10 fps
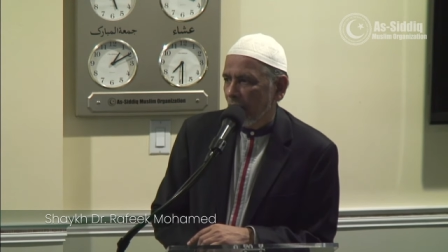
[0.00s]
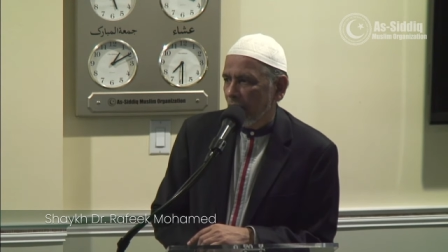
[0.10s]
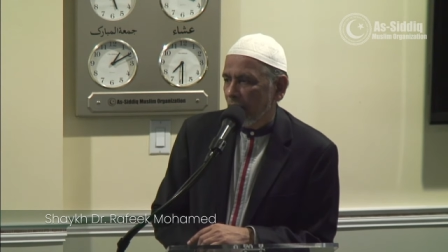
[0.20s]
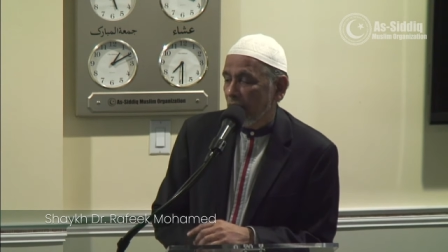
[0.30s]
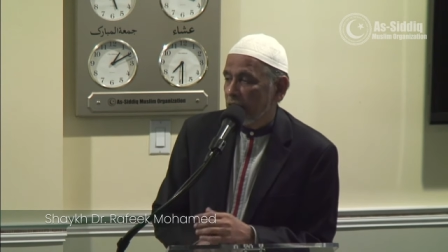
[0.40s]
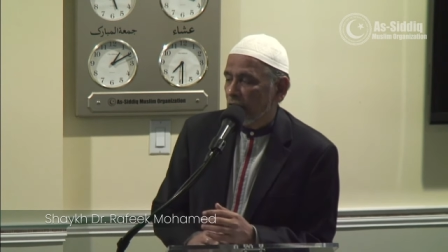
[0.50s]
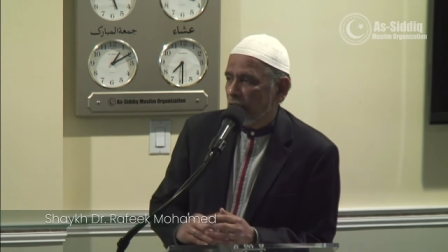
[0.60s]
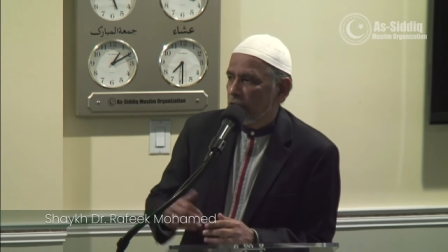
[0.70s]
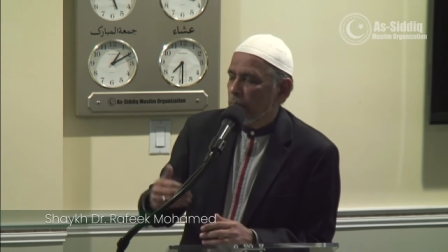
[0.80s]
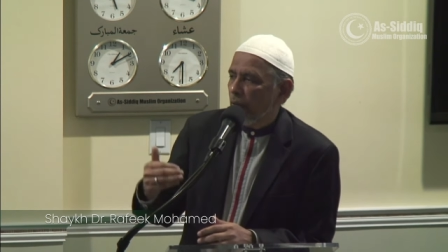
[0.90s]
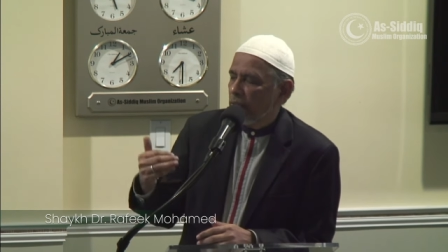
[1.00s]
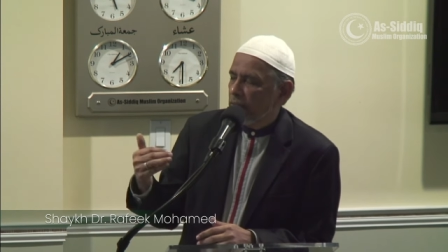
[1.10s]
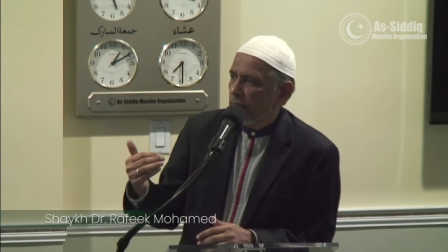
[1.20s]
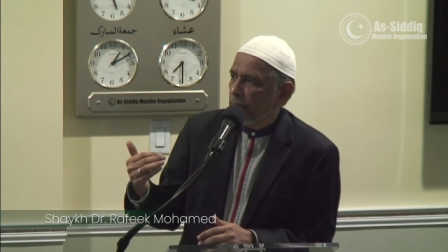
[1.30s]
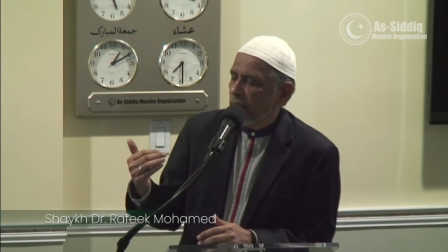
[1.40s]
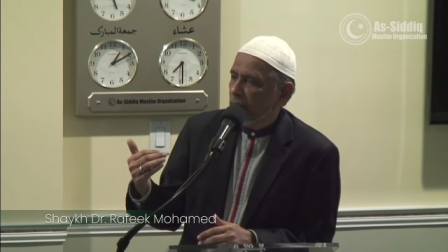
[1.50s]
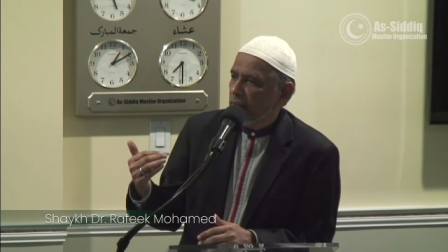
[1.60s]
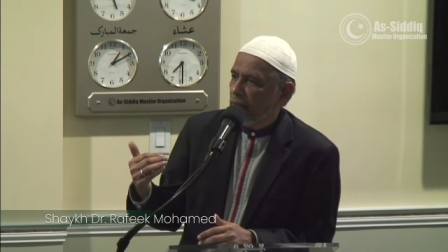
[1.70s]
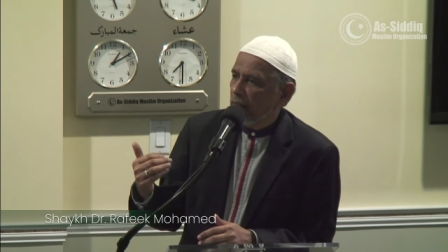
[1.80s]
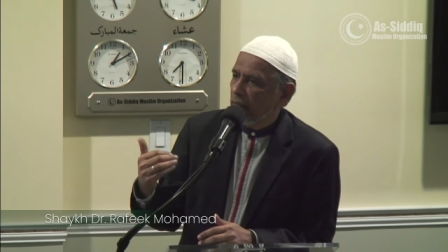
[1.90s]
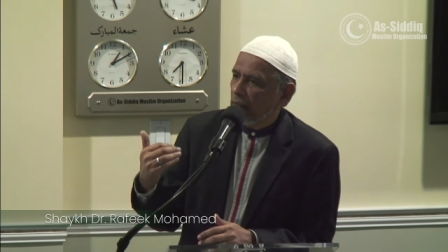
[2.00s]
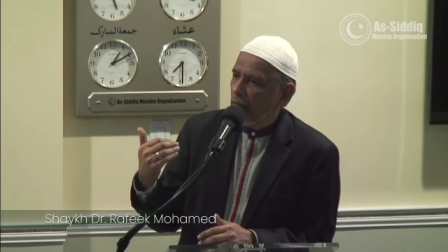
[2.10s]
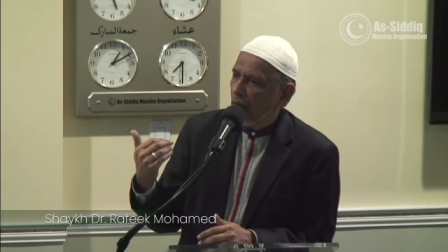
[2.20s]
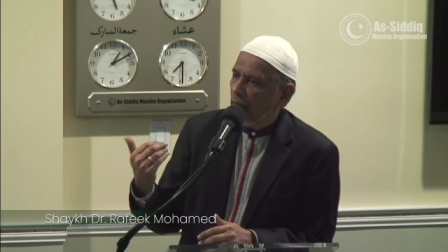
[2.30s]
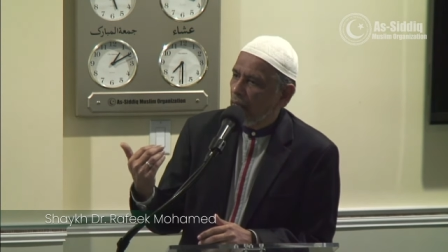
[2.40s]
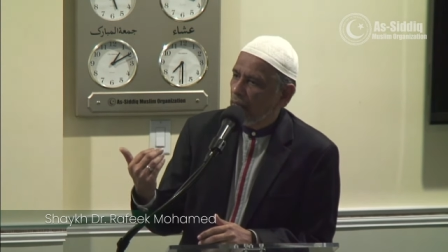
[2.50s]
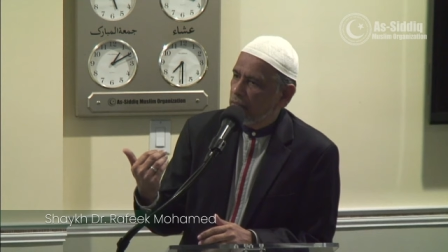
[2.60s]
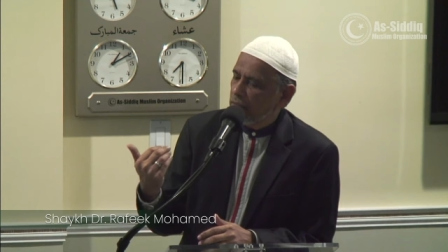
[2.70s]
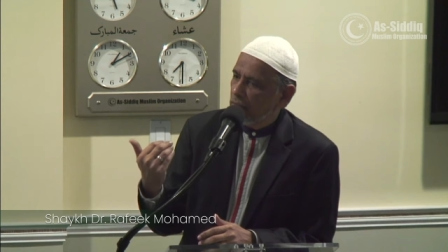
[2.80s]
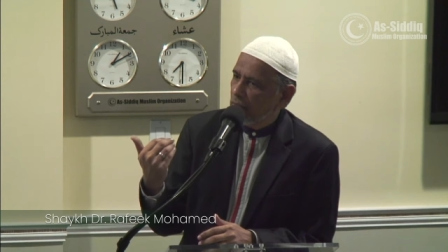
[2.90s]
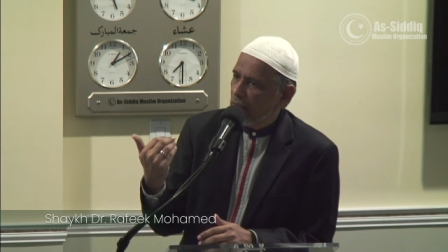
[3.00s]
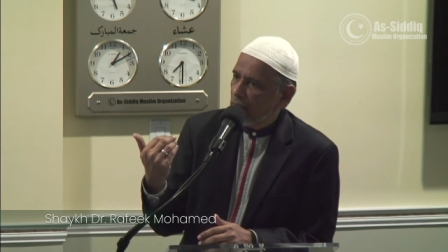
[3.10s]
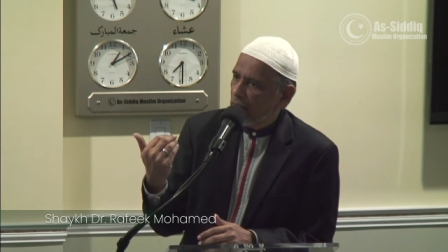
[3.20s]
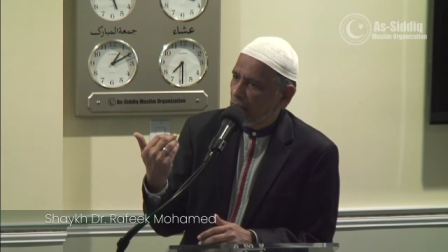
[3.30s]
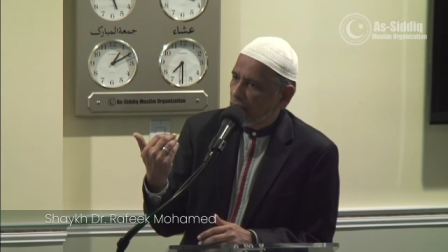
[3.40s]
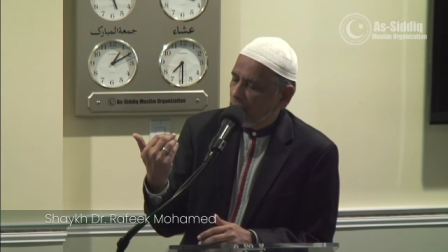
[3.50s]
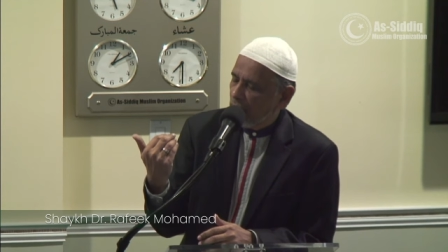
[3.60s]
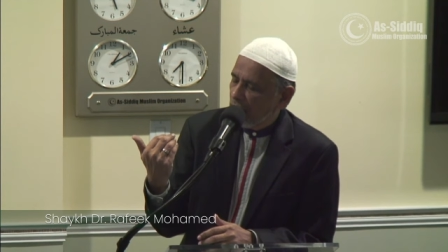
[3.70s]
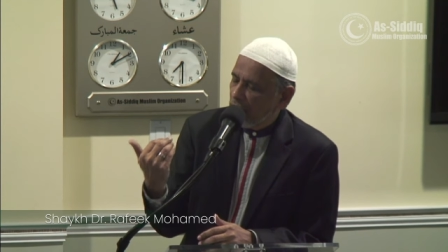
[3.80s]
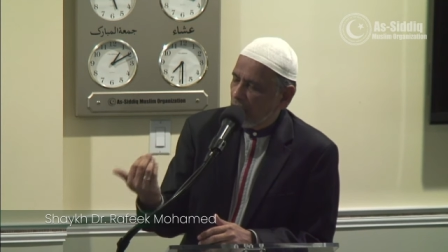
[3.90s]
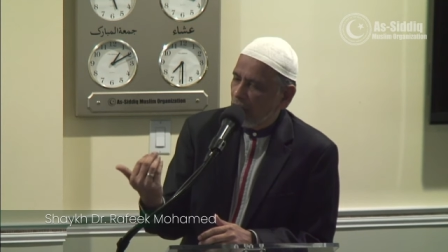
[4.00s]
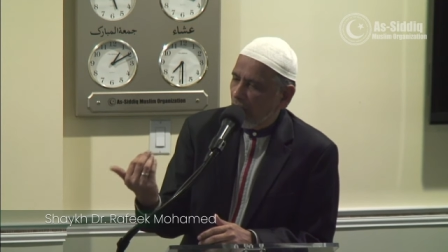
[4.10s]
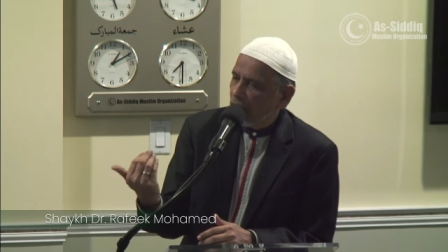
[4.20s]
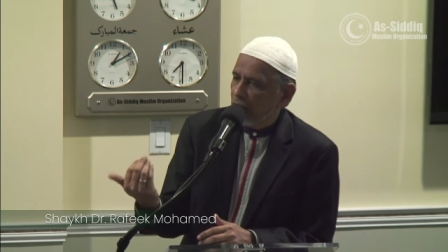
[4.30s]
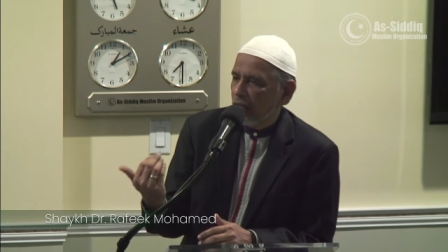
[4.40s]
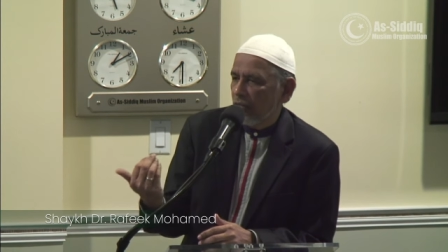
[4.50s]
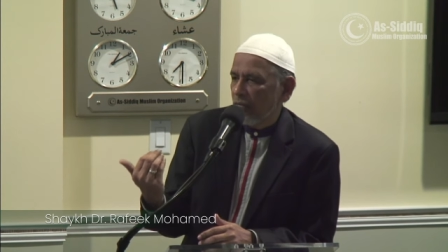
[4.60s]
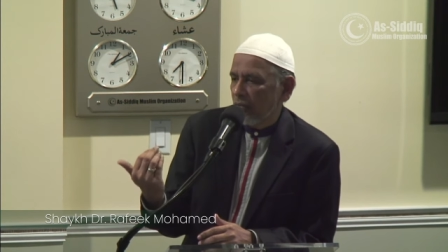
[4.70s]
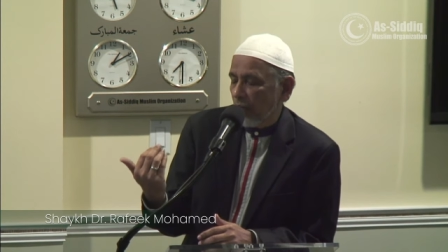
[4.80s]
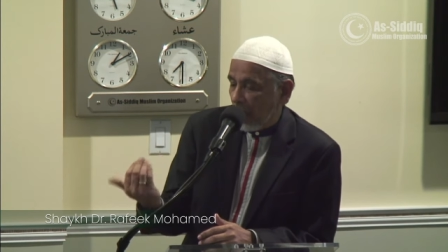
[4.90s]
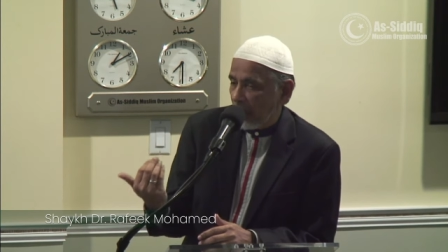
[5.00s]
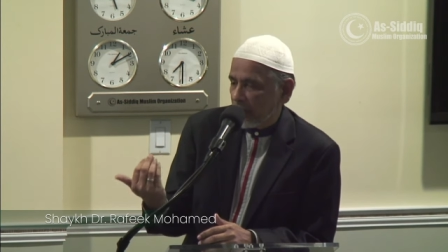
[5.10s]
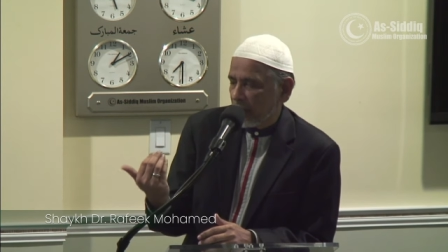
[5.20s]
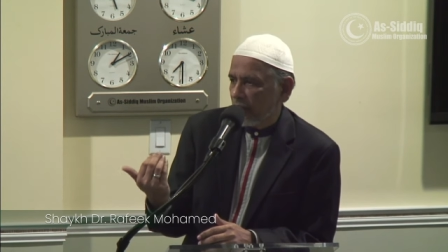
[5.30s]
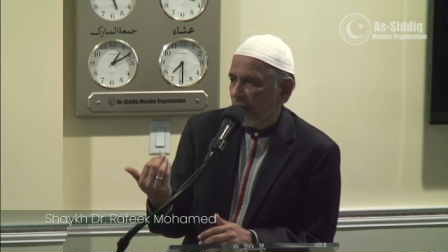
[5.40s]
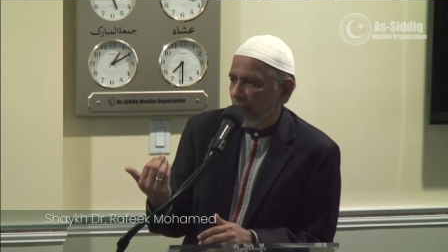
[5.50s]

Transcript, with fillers: That's a responsibility that Allah has given unto us.